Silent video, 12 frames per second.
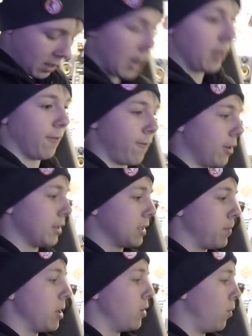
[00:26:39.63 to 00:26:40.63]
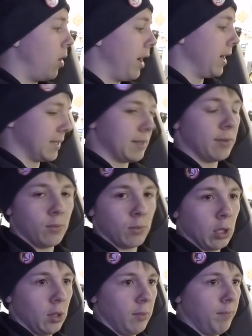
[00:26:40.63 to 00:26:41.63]
and the front speaker wires
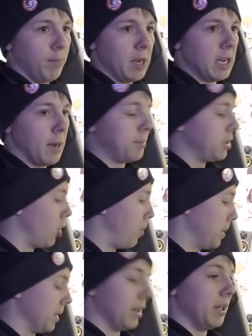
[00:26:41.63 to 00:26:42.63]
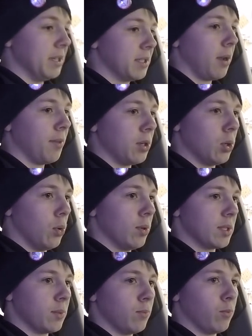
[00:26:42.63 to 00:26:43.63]
will end up stopping inside the
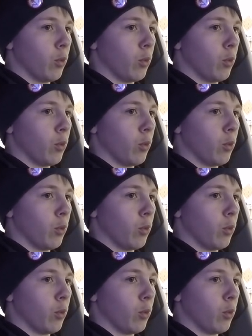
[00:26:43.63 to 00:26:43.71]
doors